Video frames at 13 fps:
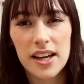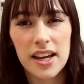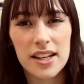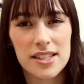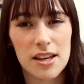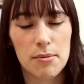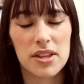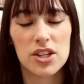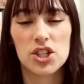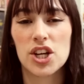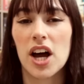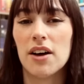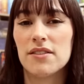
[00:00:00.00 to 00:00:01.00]
in some of these
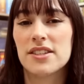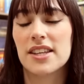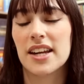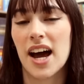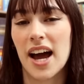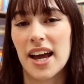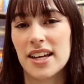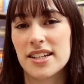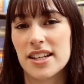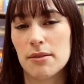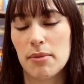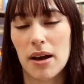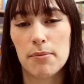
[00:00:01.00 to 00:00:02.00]
shelves that I did
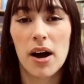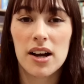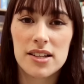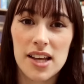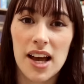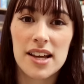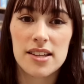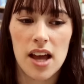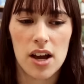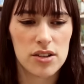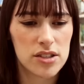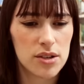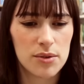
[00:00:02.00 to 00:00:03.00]
it by box size. I
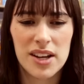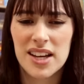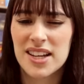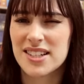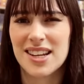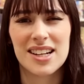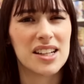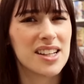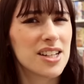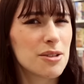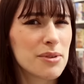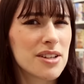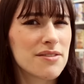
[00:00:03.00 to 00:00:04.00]
also did a
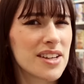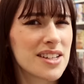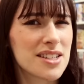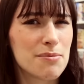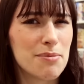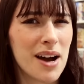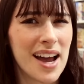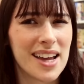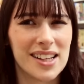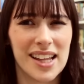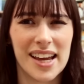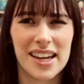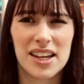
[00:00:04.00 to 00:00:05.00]
little bit of it by,
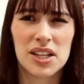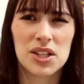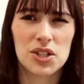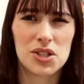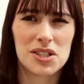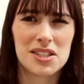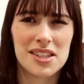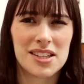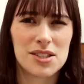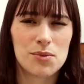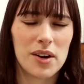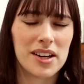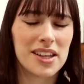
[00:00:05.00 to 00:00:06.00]
like, just
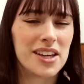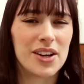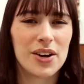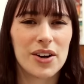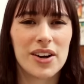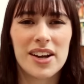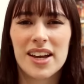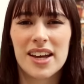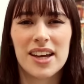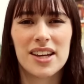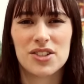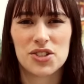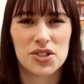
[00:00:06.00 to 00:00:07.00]
this one here
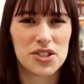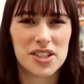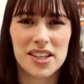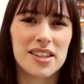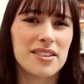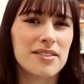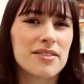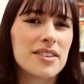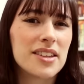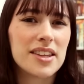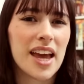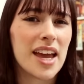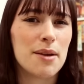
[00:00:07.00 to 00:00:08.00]
is just
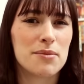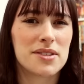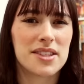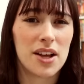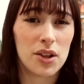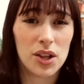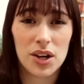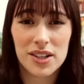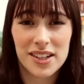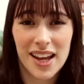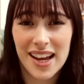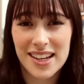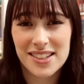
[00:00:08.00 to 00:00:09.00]
games that look
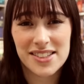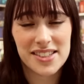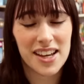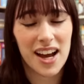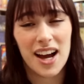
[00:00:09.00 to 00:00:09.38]
nice.